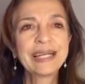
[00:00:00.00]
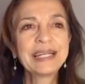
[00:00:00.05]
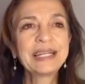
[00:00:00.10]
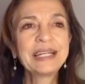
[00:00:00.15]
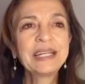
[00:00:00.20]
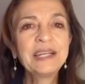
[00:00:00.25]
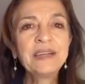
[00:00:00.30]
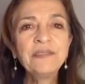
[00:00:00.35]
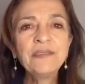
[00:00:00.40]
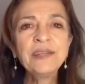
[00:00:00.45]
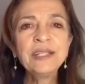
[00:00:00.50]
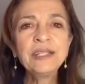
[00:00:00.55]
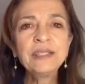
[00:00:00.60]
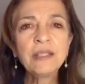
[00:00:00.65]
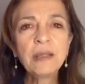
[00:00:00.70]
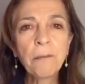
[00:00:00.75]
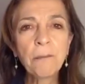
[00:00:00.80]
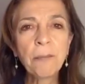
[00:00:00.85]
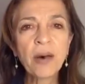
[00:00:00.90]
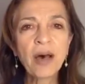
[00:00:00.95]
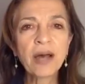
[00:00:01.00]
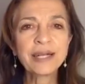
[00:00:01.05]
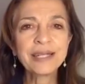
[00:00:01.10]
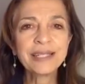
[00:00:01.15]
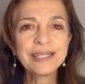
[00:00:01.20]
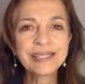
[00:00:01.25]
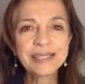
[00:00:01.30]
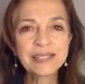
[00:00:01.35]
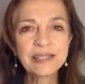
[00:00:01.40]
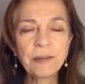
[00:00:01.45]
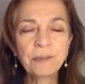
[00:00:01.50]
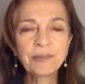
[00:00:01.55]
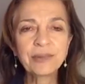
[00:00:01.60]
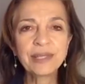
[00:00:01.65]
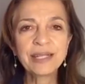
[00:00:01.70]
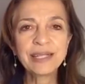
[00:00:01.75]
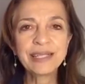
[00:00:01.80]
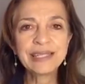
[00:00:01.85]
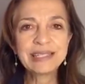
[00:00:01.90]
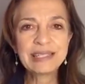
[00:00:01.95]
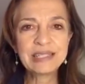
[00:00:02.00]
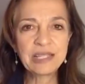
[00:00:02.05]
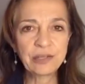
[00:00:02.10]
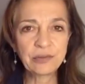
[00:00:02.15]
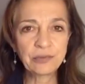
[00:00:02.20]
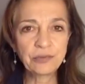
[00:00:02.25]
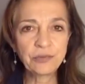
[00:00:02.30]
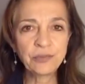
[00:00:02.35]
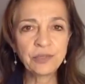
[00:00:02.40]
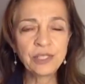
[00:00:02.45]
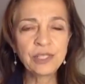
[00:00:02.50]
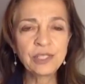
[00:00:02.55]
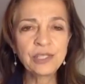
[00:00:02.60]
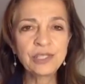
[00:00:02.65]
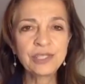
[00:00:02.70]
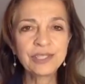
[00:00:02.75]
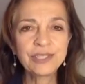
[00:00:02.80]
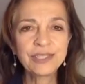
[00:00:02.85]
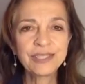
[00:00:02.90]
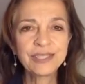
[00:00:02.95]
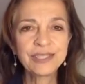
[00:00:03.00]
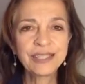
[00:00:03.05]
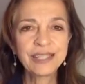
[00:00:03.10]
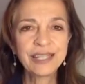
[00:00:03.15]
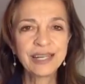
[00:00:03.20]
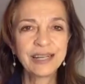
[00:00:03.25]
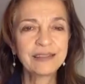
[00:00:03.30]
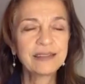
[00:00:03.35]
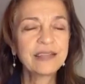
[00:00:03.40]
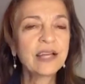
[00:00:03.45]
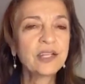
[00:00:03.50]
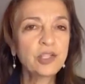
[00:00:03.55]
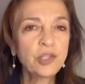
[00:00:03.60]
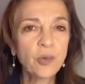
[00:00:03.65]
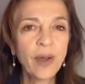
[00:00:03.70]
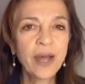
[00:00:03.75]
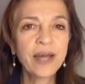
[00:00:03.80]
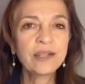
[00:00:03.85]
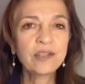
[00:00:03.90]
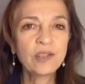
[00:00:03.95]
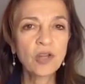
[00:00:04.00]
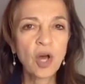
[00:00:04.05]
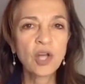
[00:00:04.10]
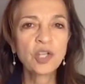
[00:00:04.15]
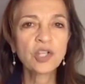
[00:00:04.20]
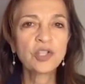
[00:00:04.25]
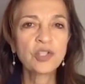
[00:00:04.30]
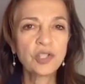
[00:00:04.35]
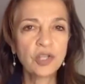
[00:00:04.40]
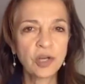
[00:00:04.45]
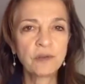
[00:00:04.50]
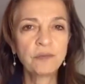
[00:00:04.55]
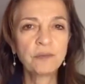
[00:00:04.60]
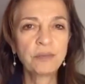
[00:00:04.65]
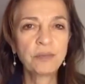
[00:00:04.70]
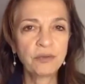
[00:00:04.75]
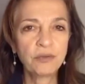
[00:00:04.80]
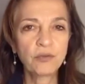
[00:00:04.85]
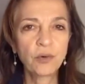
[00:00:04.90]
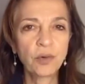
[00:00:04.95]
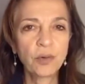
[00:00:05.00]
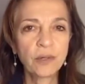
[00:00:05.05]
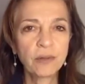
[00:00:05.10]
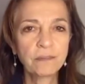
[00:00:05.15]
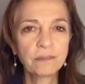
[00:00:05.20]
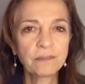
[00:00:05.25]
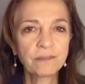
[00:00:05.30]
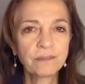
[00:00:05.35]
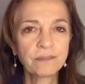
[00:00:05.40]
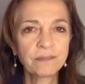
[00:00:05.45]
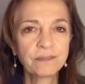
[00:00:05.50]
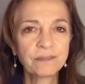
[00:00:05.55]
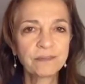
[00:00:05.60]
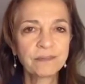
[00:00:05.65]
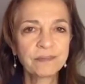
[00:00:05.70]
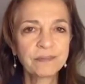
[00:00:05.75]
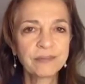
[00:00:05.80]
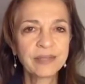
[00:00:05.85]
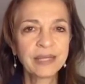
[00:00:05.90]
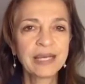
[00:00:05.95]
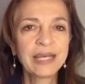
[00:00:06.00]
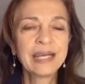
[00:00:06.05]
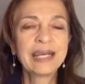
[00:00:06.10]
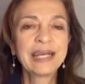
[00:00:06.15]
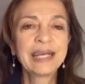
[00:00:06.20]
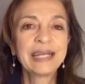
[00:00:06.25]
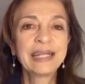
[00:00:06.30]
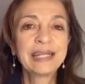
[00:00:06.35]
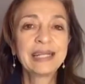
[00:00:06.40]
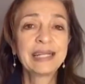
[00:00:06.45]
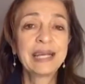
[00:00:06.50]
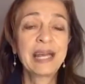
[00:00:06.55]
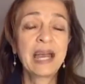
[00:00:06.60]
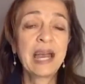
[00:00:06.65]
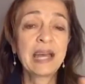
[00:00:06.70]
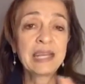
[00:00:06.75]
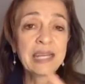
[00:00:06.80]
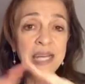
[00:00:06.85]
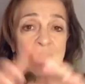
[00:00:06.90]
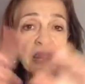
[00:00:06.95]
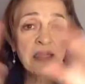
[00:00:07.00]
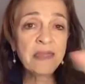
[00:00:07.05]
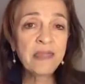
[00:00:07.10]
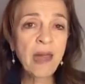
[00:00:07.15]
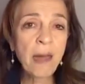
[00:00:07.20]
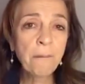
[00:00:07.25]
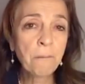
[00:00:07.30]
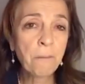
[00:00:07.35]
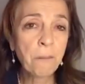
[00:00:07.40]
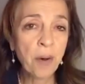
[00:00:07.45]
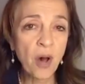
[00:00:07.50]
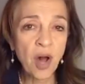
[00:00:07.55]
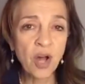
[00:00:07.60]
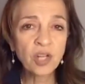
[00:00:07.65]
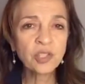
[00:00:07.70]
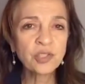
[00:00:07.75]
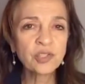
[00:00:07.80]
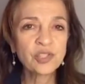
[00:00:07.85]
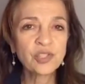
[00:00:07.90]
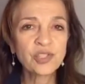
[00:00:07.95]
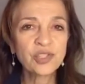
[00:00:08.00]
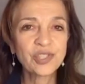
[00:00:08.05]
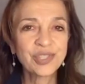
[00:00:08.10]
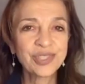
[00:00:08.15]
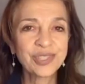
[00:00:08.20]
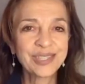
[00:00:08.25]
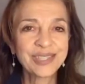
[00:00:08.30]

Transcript: giving the body something different that you had not done before. And in that box,